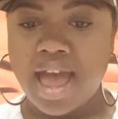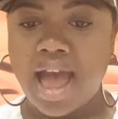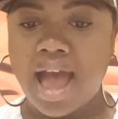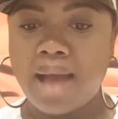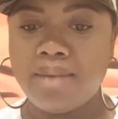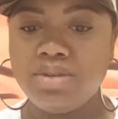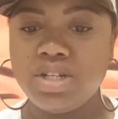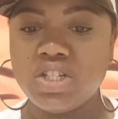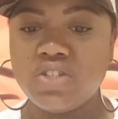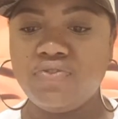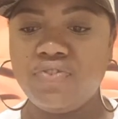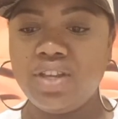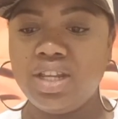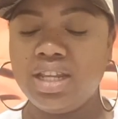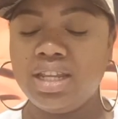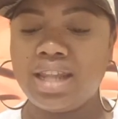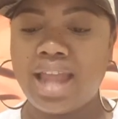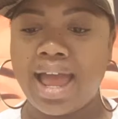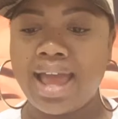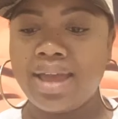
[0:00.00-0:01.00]
I'm just
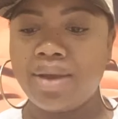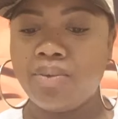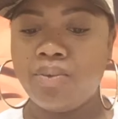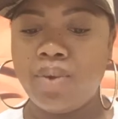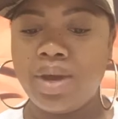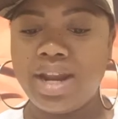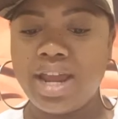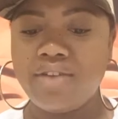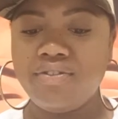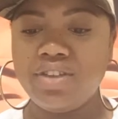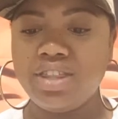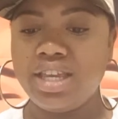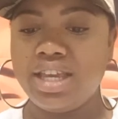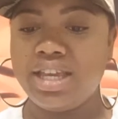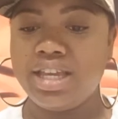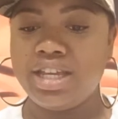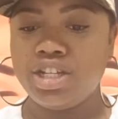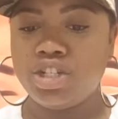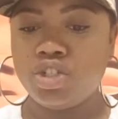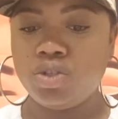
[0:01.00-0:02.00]
feeling like whatever
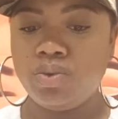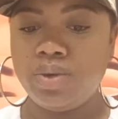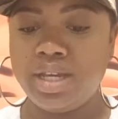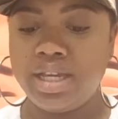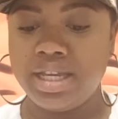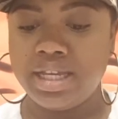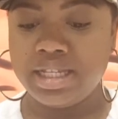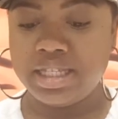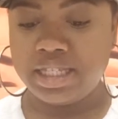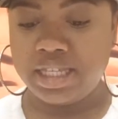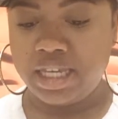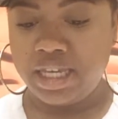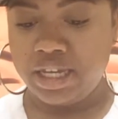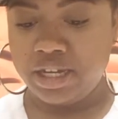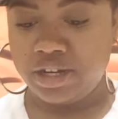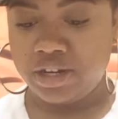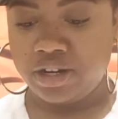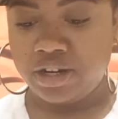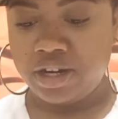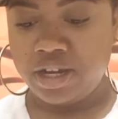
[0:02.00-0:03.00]
the issue is
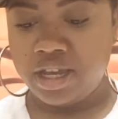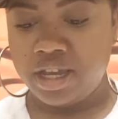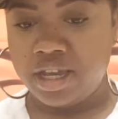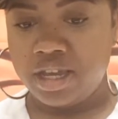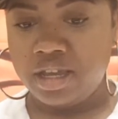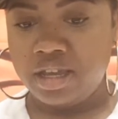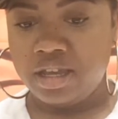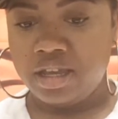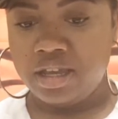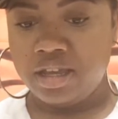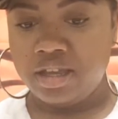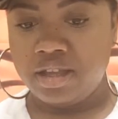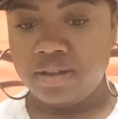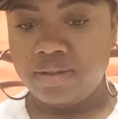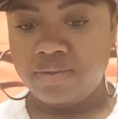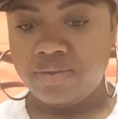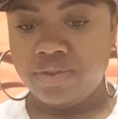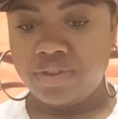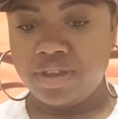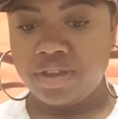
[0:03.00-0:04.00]
here,
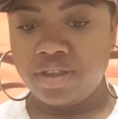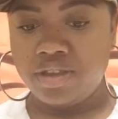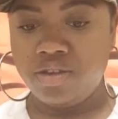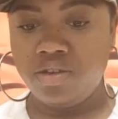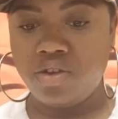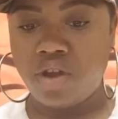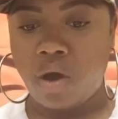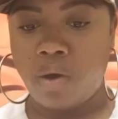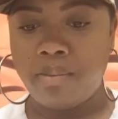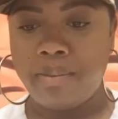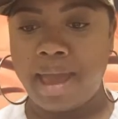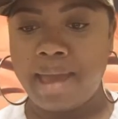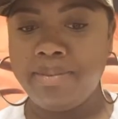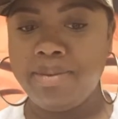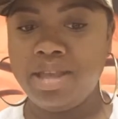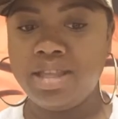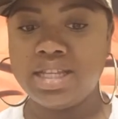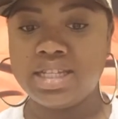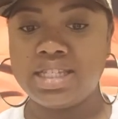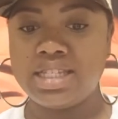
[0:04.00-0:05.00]
you know,
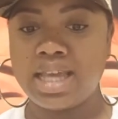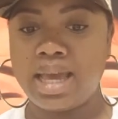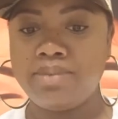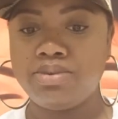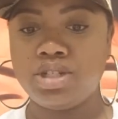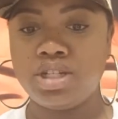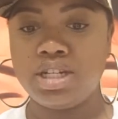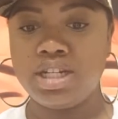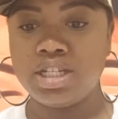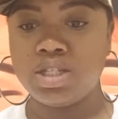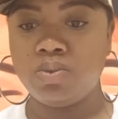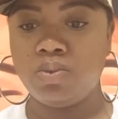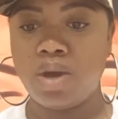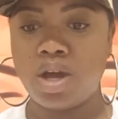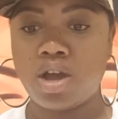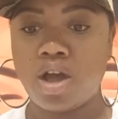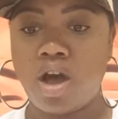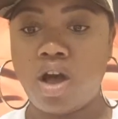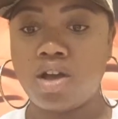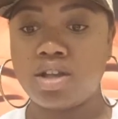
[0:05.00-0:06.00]
maybe deception is
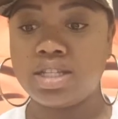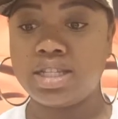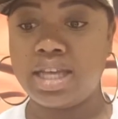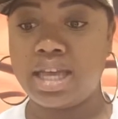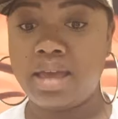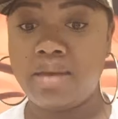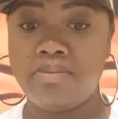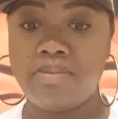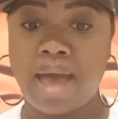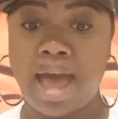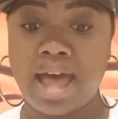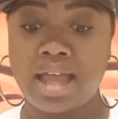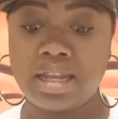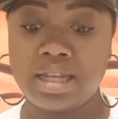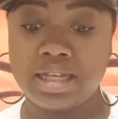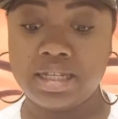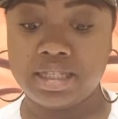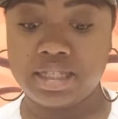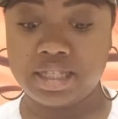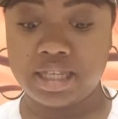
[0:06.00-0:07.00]
what caused the
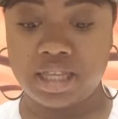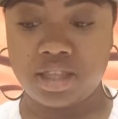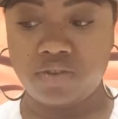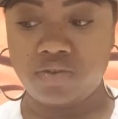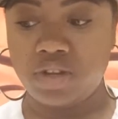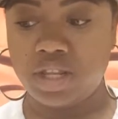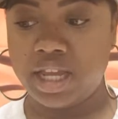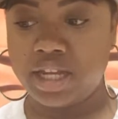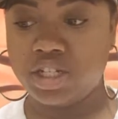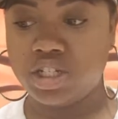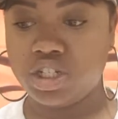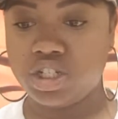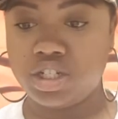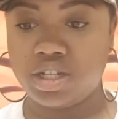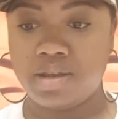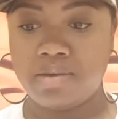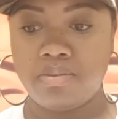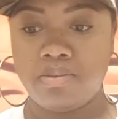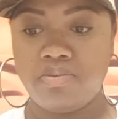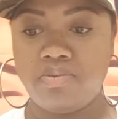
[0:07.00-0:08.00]
imbalance in the
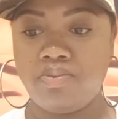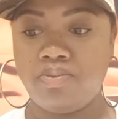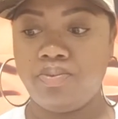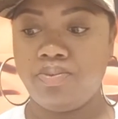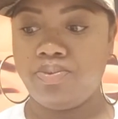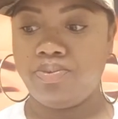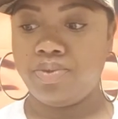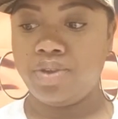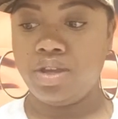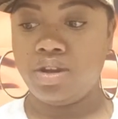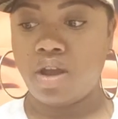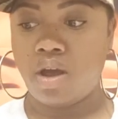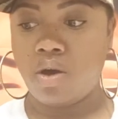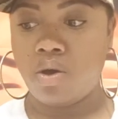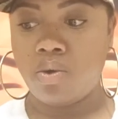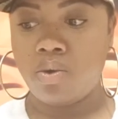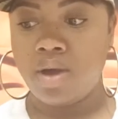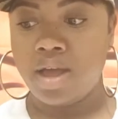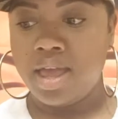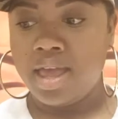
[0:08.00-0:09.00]
relationship. You
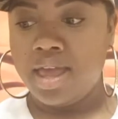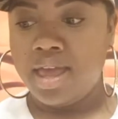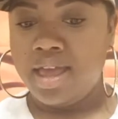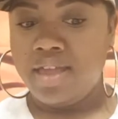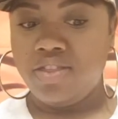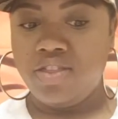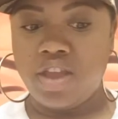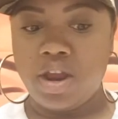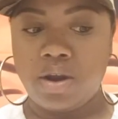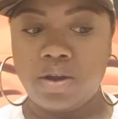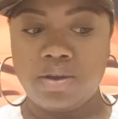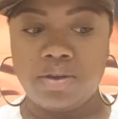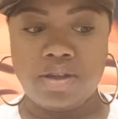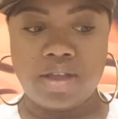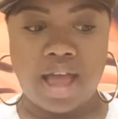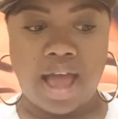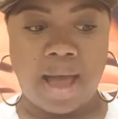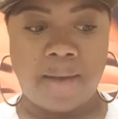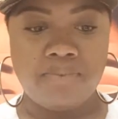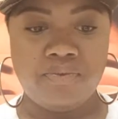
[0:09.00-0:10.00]
know,
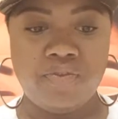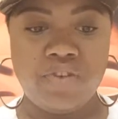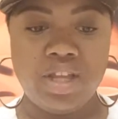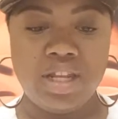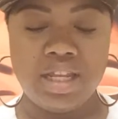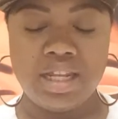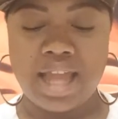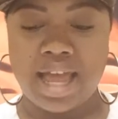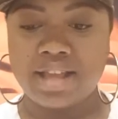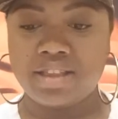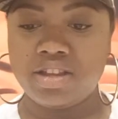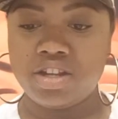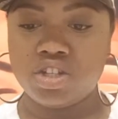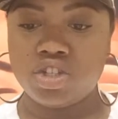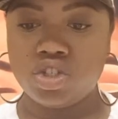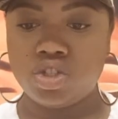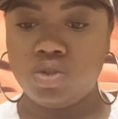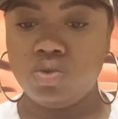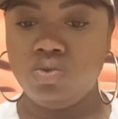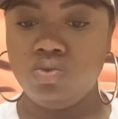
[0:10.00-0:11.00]
I'm feeling like
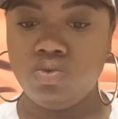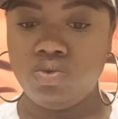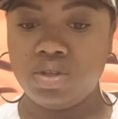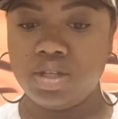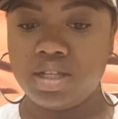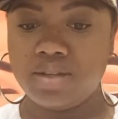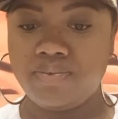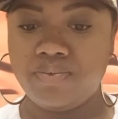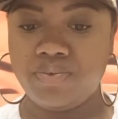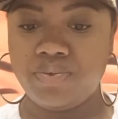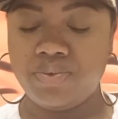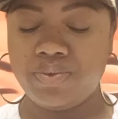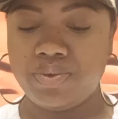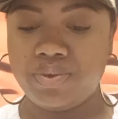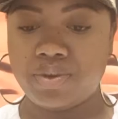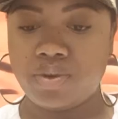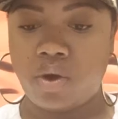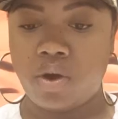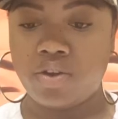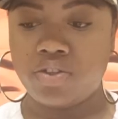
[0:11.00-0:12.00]
there's 2
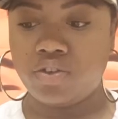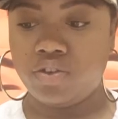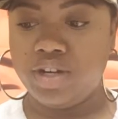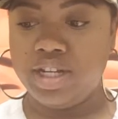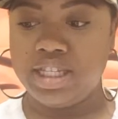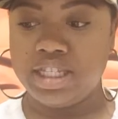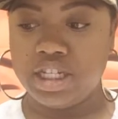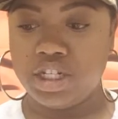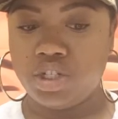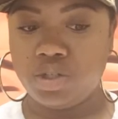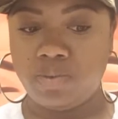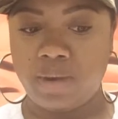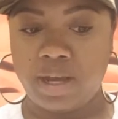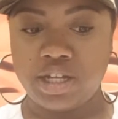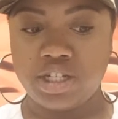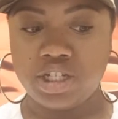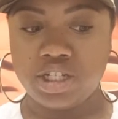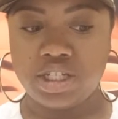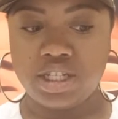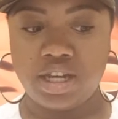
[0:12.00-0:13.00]
or 3
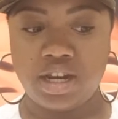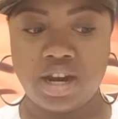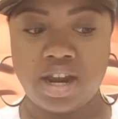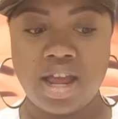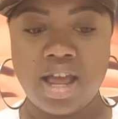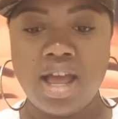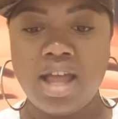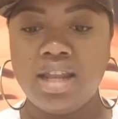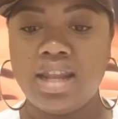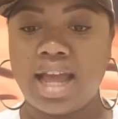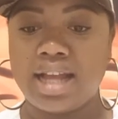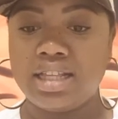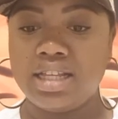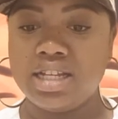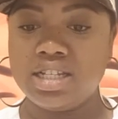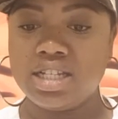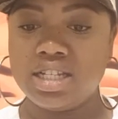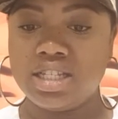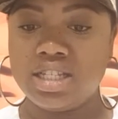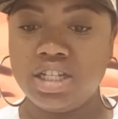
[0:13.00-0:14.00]
situations here. Like
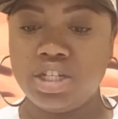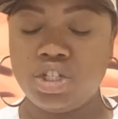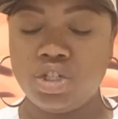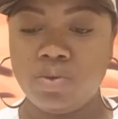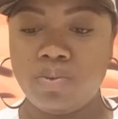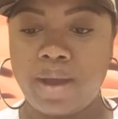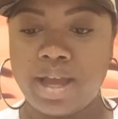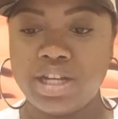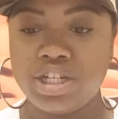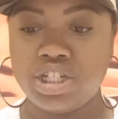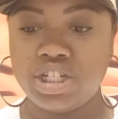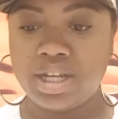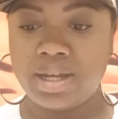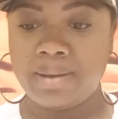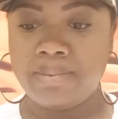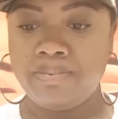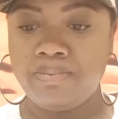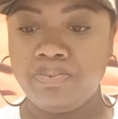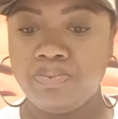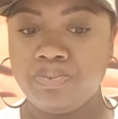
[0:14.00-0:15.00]
there's a
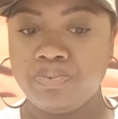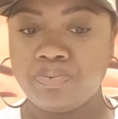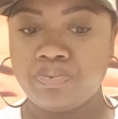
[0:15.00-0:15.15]
situation